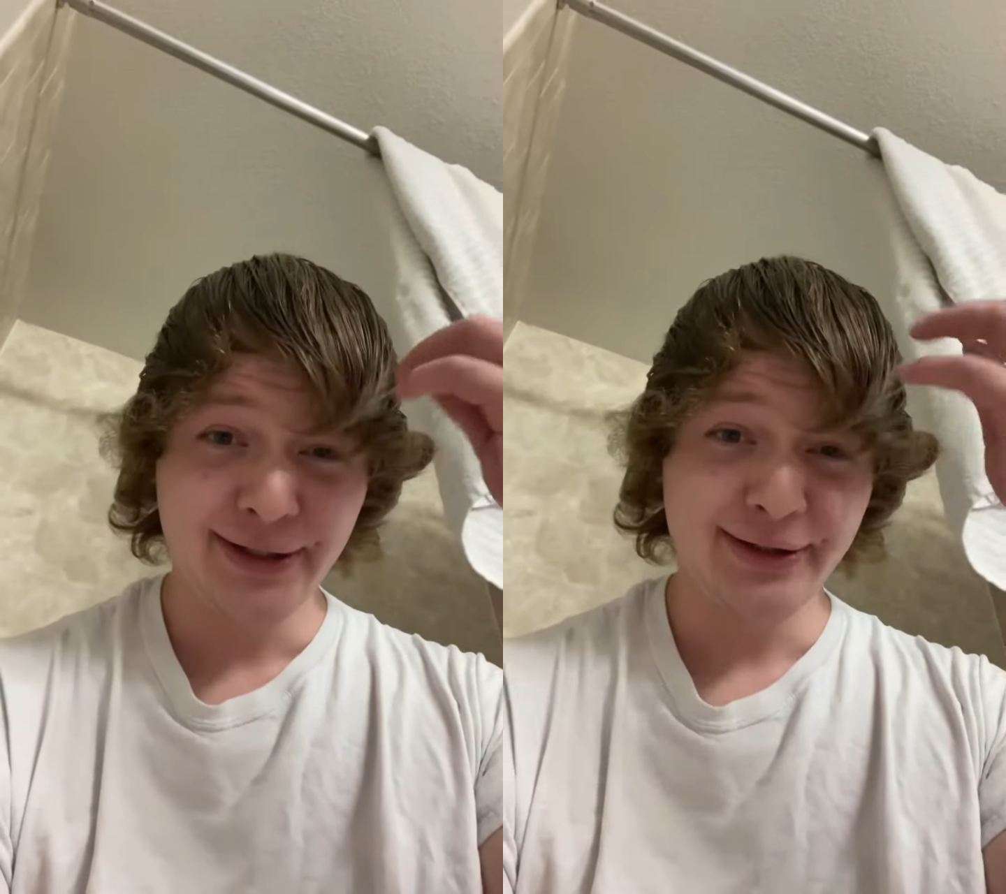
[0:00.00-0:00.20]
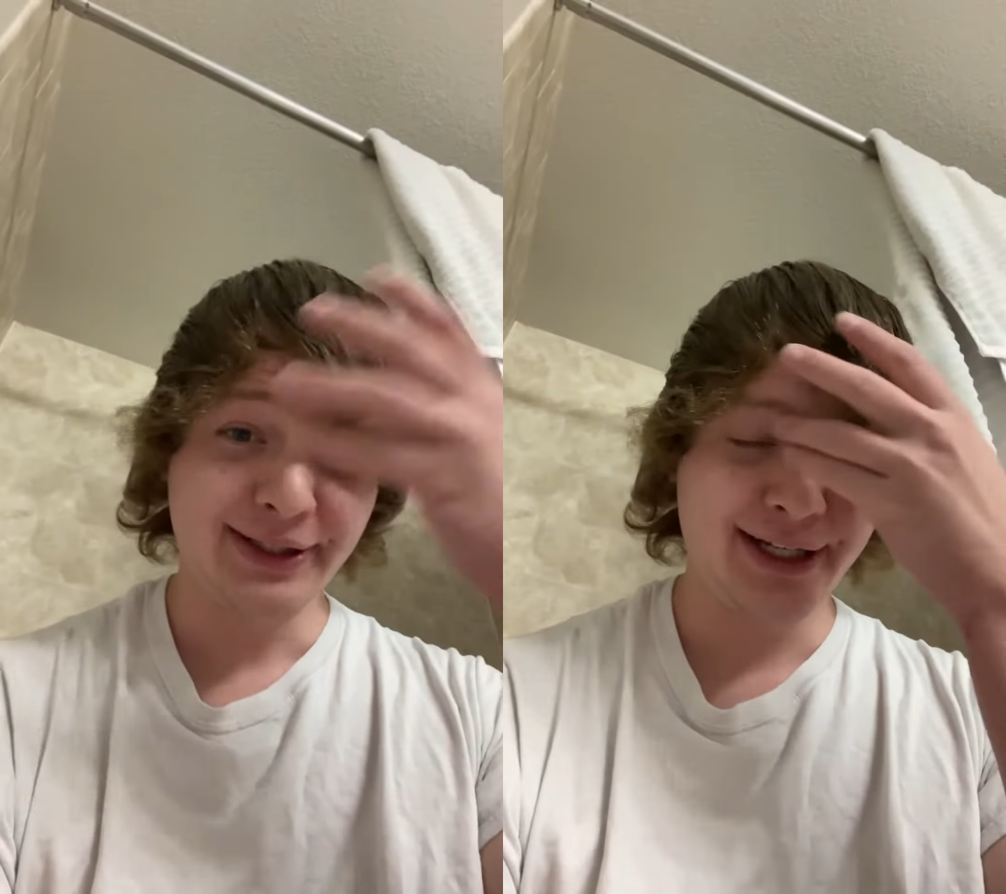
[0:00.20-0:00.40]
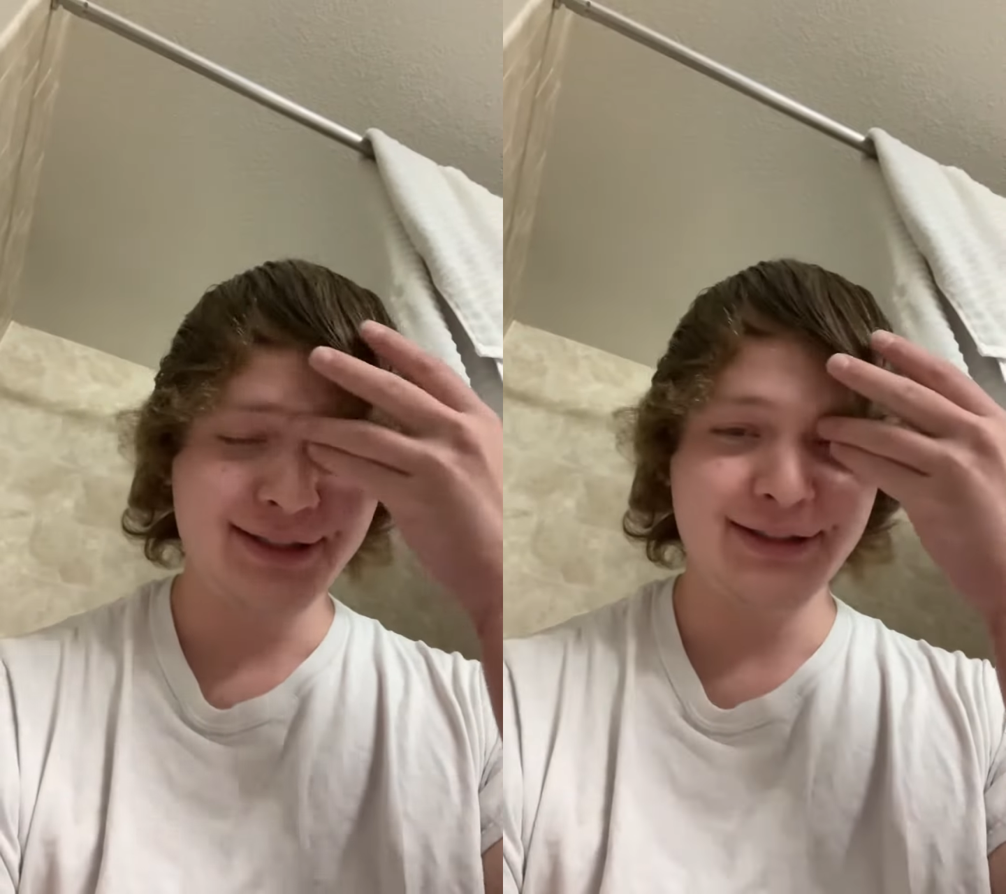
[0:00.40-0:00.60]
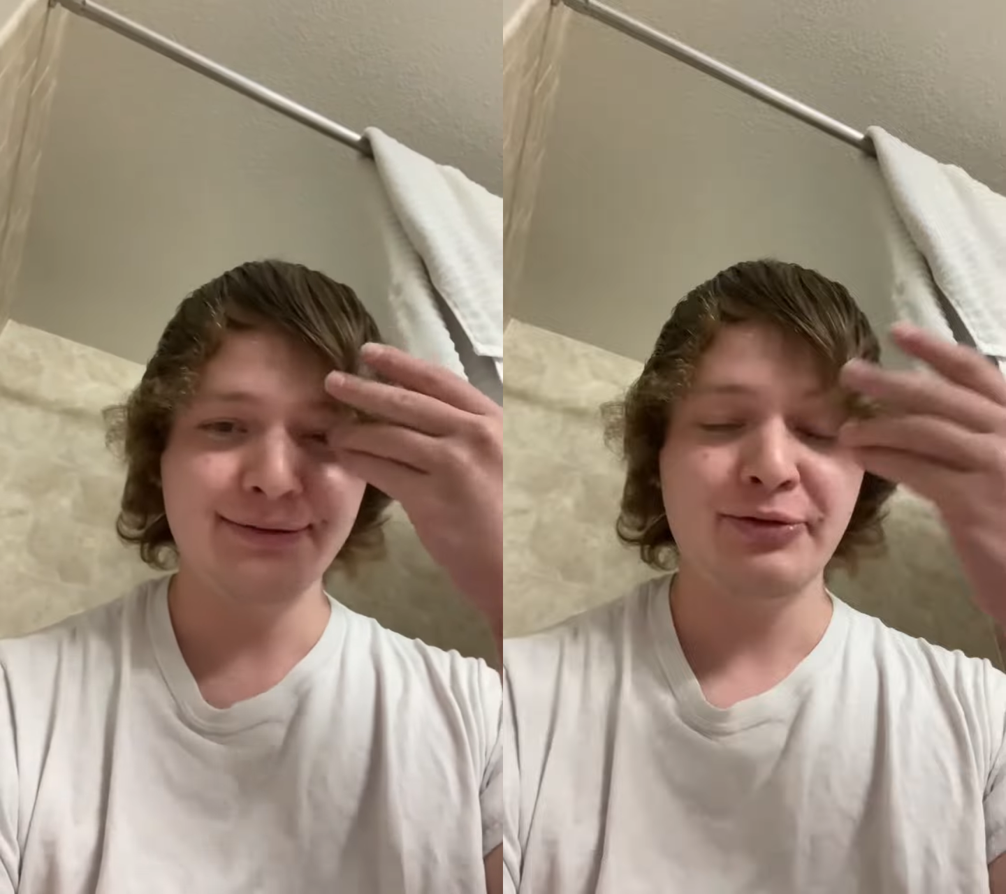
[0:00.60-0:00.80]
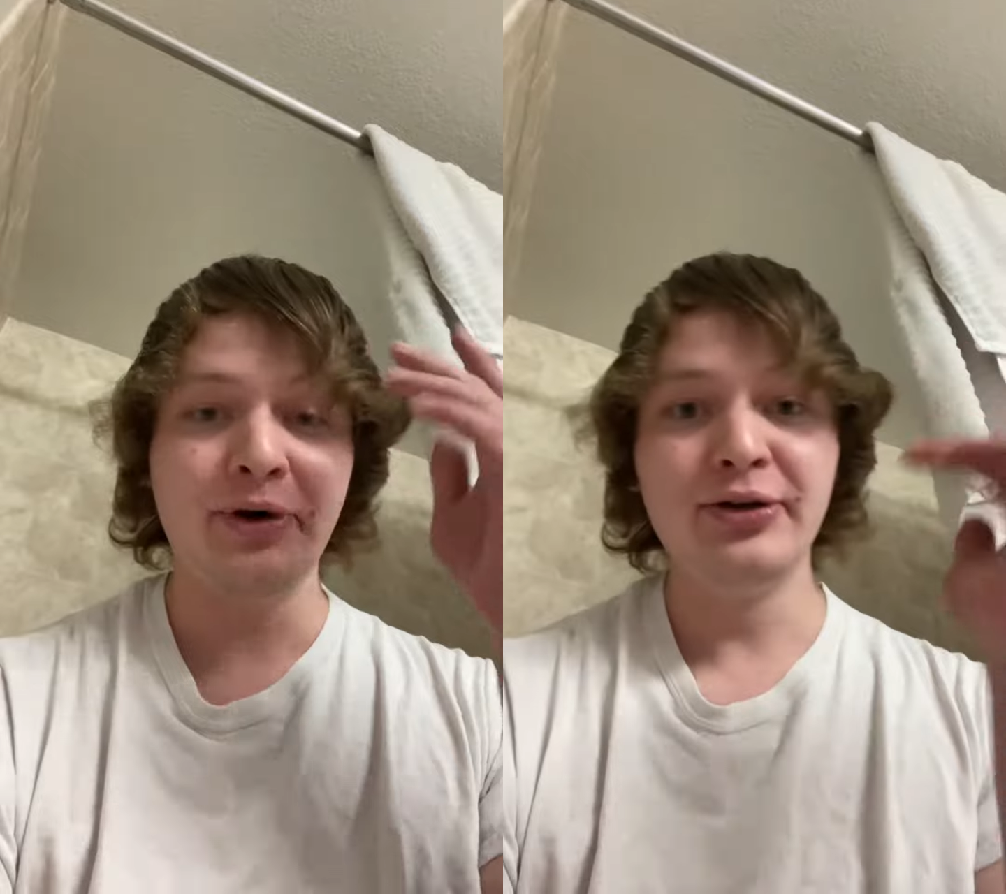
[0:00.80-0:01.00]
It's actually
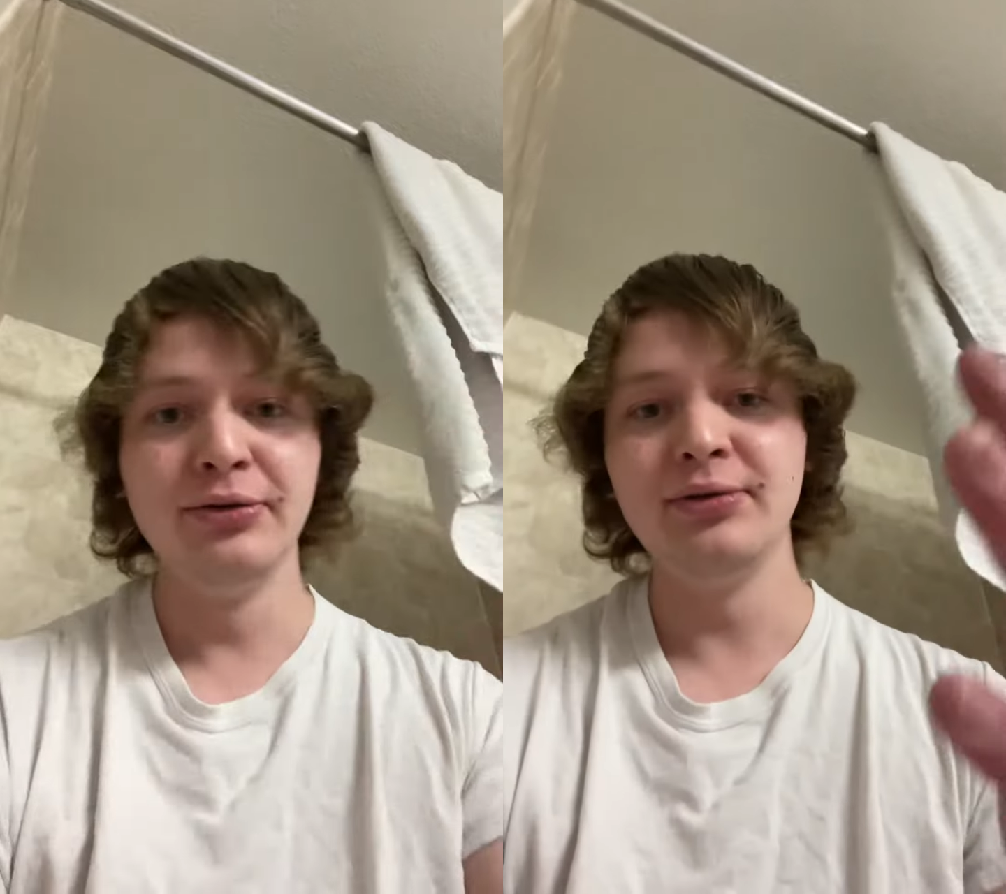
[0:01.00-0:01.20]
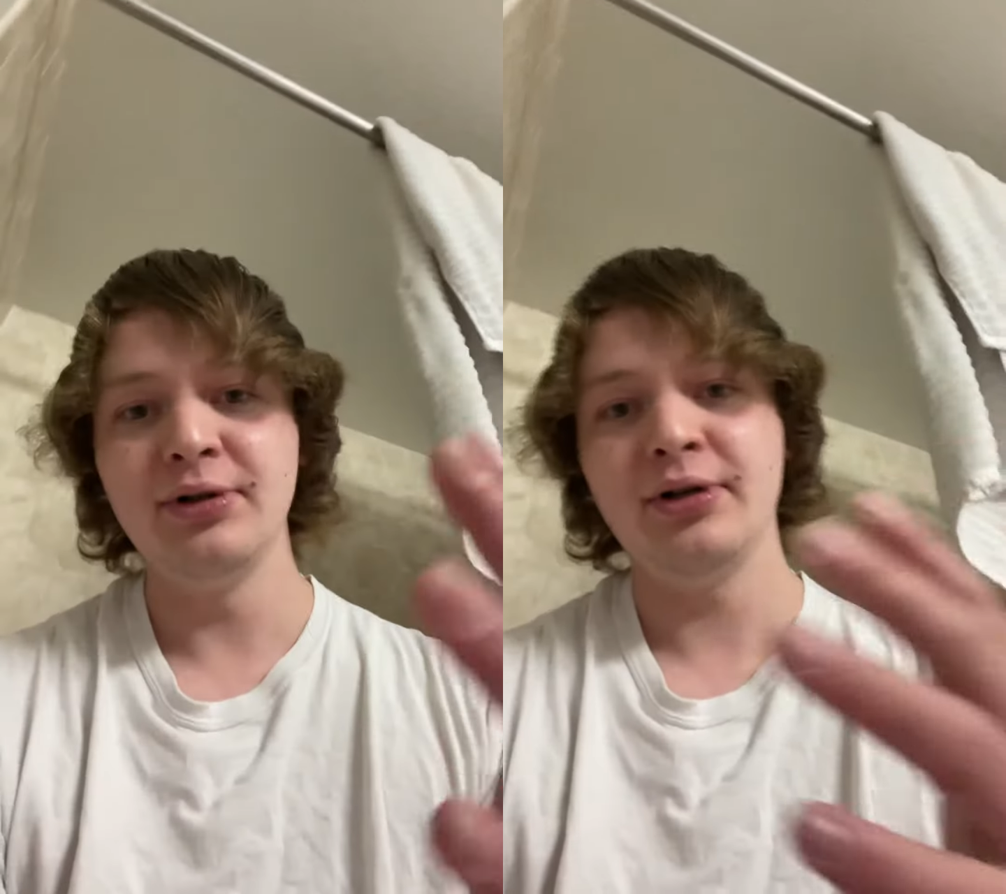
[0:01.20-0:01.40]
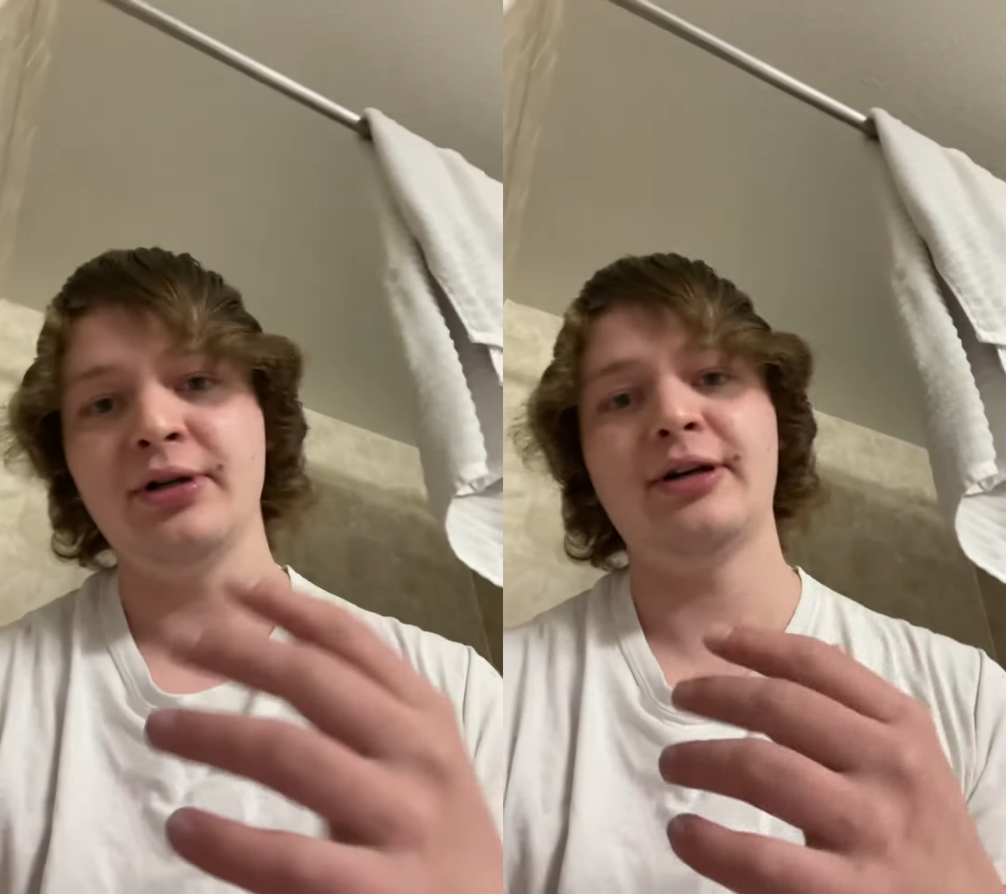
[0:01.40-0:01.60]
something way cooler.